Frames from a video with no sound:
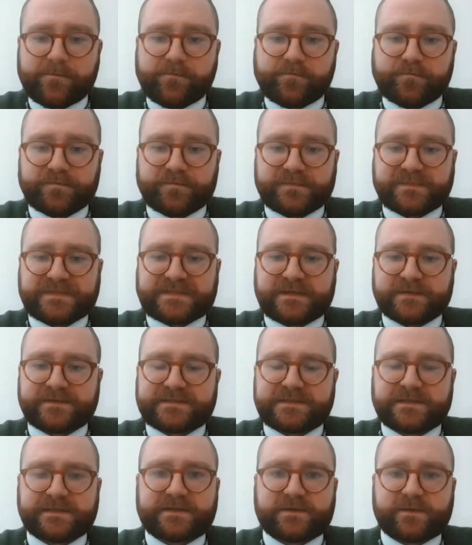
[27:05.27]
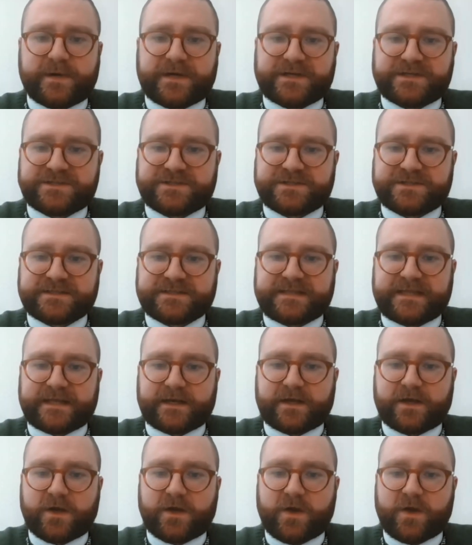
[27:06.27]
I'm just looking at the questions that
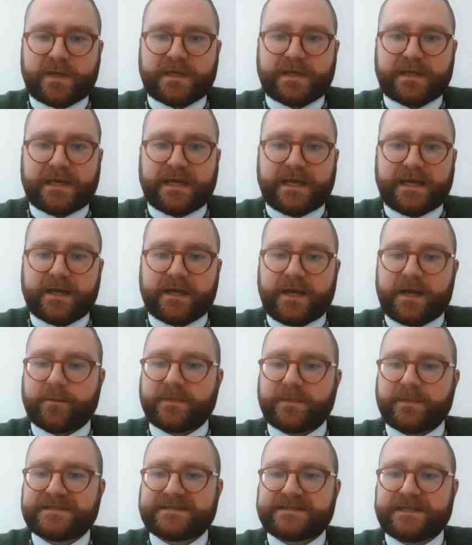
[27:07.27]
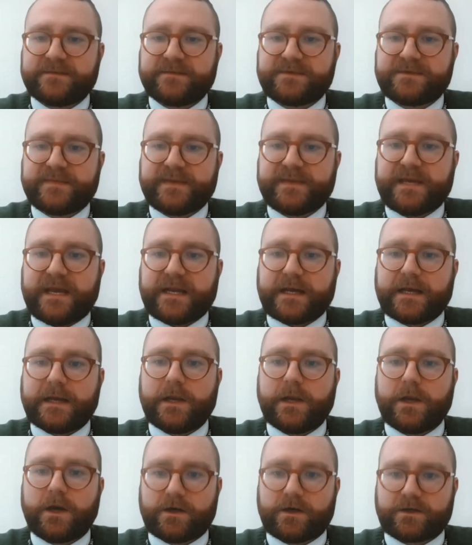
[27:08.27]
are coming in, and we seem to be getting a
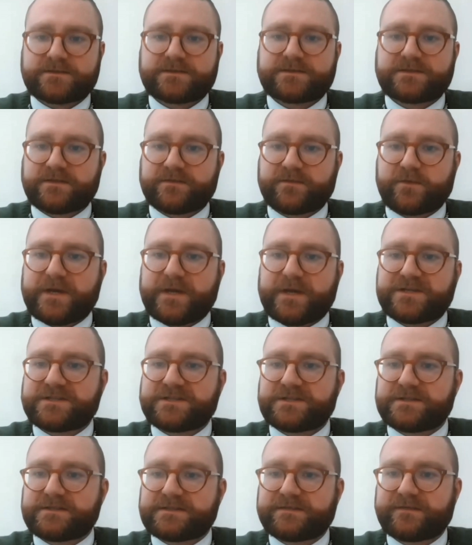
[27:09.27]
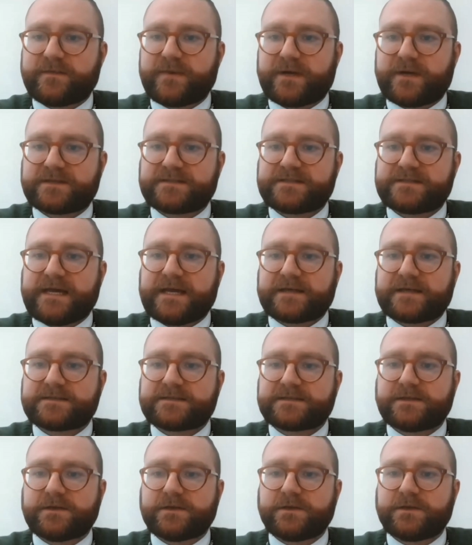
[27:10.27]
lot of questions from
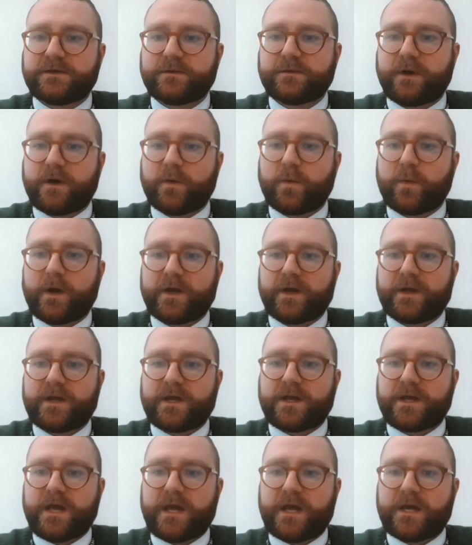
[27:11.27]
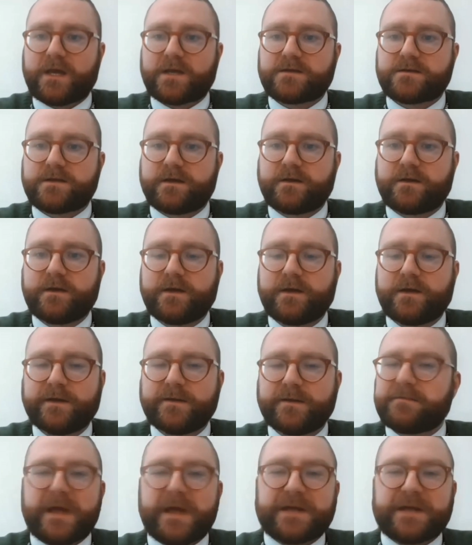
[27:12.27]
architects who are working in
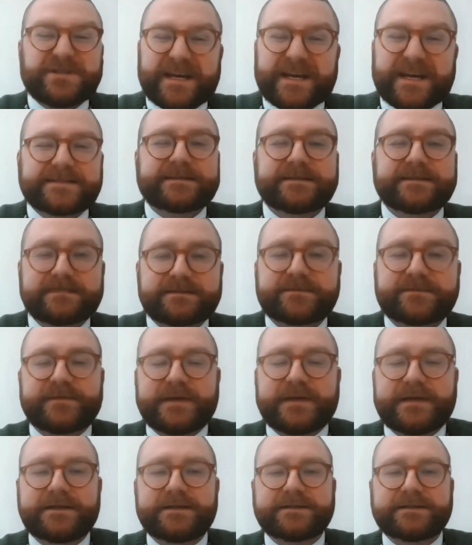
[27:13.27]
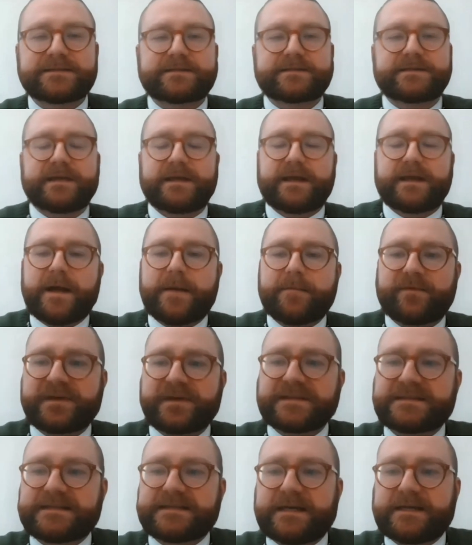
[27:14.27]
adjacent fields, if I
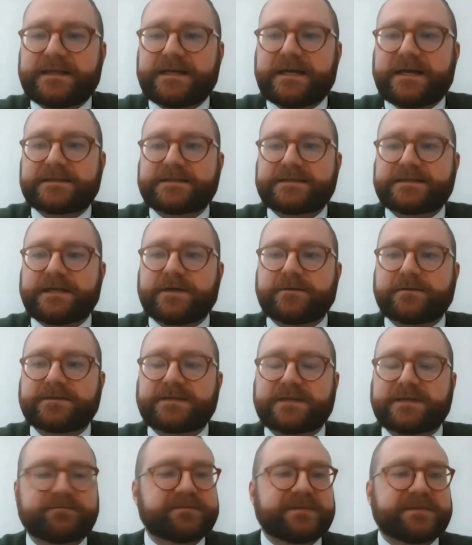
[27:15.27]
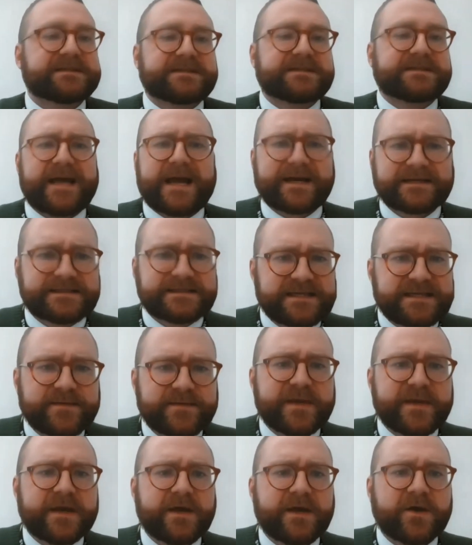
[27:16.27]
can say that. So things like
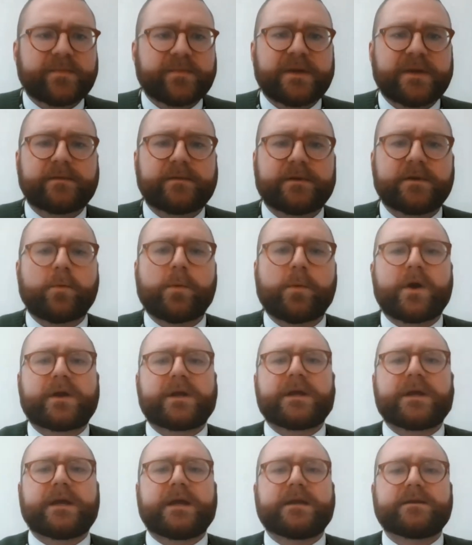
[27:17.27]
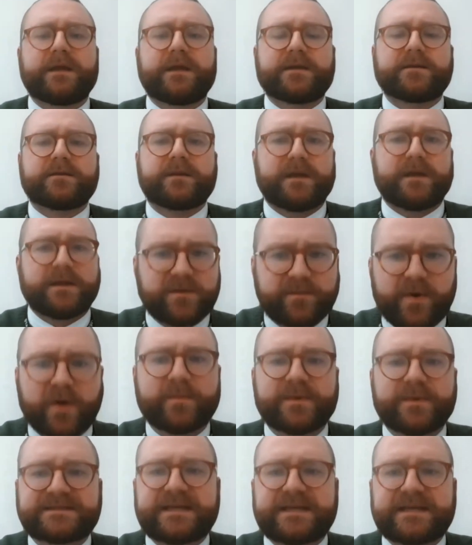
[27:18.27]
academia, or people who are working in the
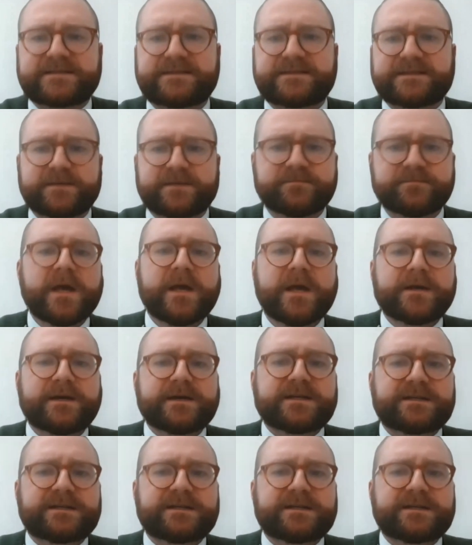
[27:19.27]
public sector, I